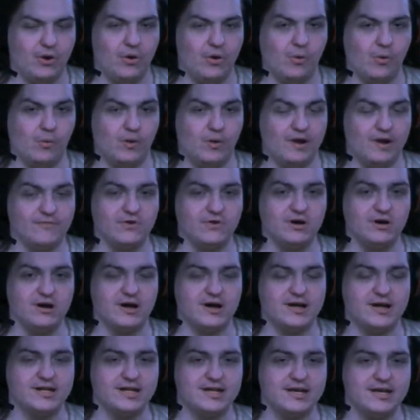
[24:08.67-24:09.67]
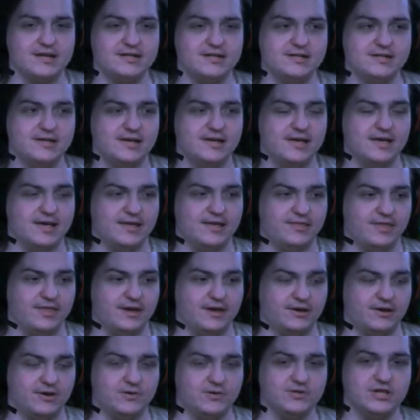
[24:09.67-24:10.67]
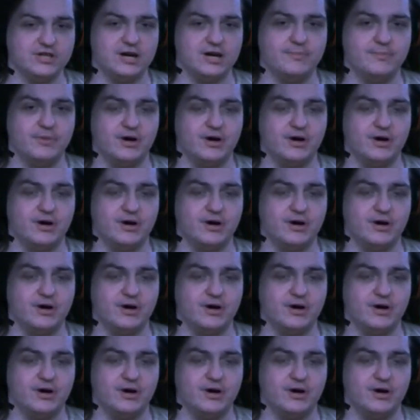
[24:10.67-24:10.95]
Whatever content that goes up